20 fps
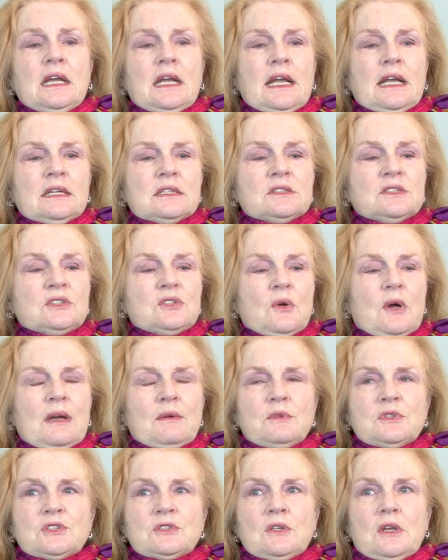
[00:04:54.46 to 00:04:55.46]
And so I
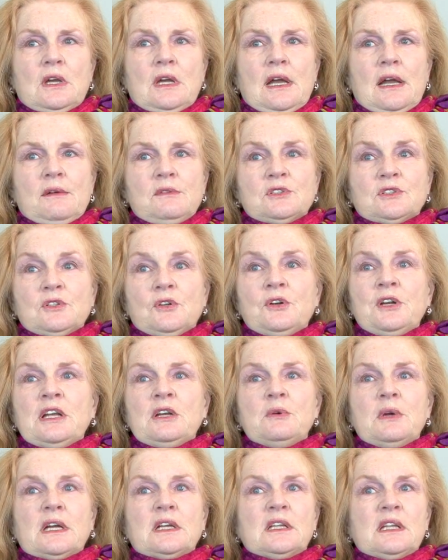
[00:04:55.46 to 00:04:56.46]
was
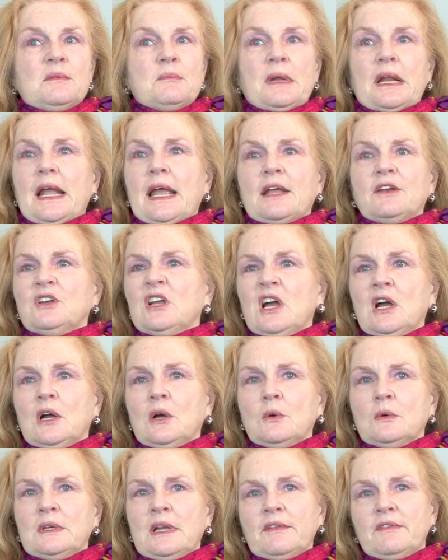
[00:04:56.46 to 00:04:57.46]
learning quickly, but I had
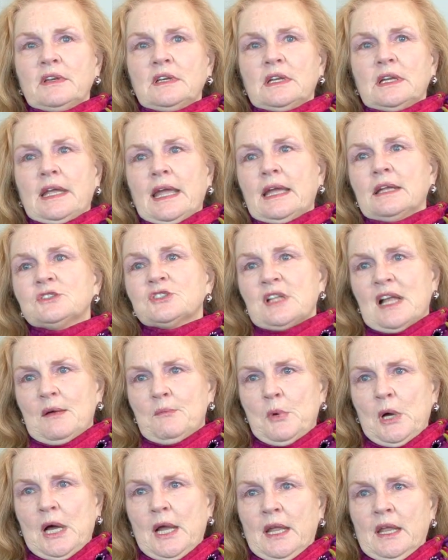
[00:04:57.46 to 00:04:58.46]
nothing to gauge
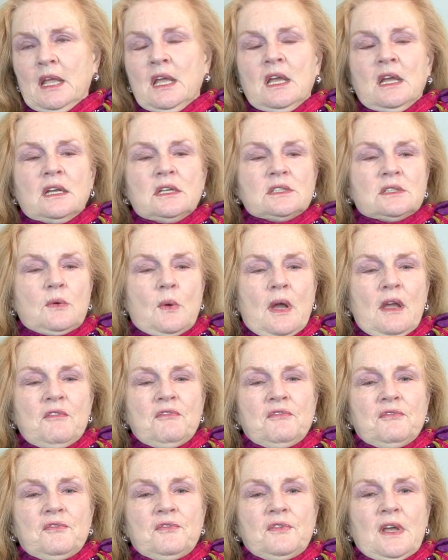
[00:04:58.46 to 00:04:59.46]
that by. So I
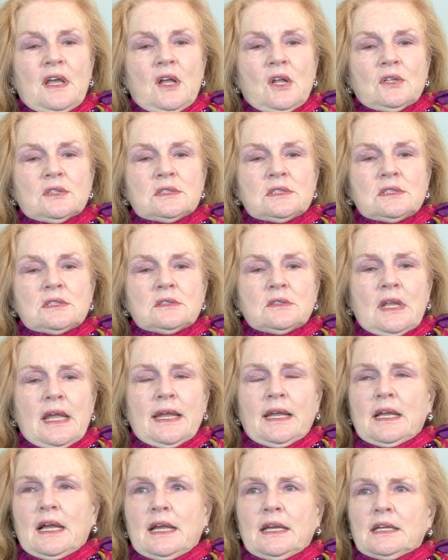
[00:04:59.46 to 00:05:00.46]
felt
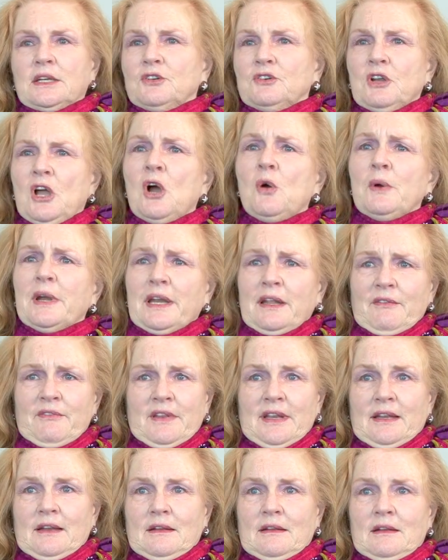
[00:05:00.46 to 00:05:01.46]
like I didn't know
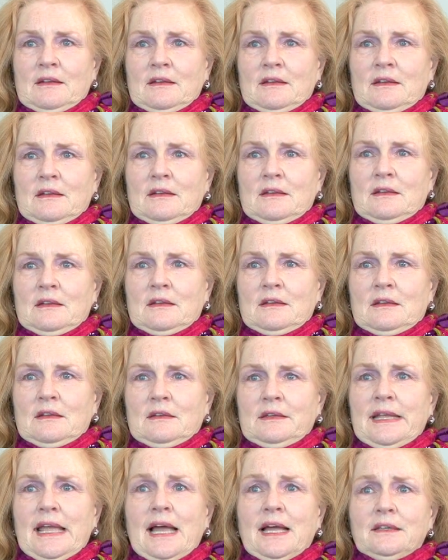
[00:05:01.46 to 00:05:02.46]
anything
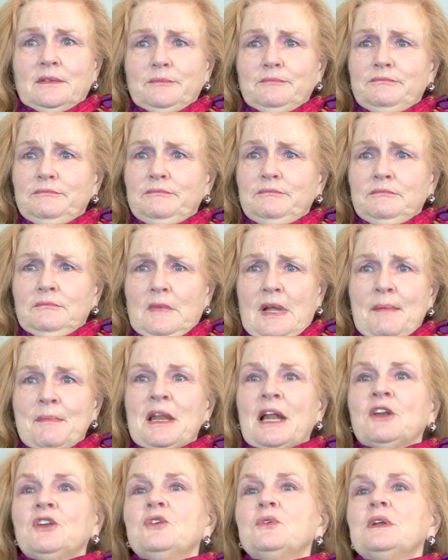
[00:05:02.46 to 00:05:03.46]
yet. I
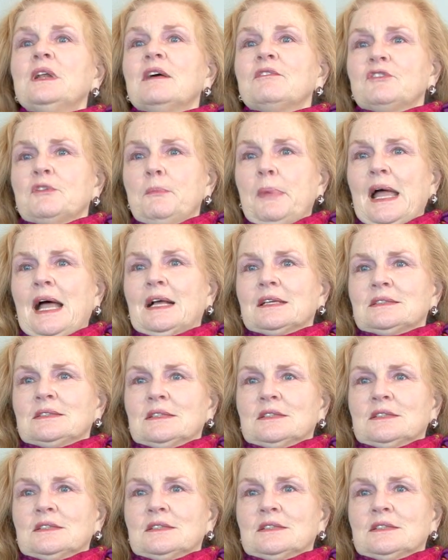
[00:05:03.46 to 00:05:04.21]
mean, I knew enough to pass